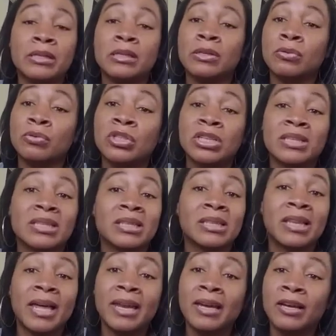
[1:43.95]
So just
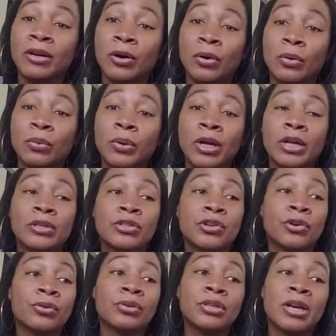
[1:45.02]
let it go,
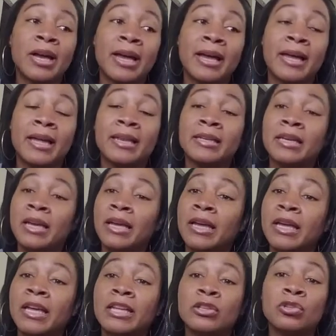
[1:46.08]
turn your head,
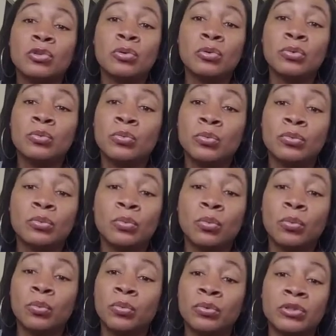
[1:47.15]
and do
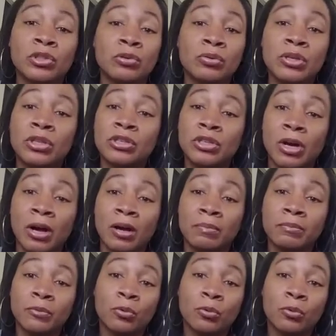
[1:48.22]
your job.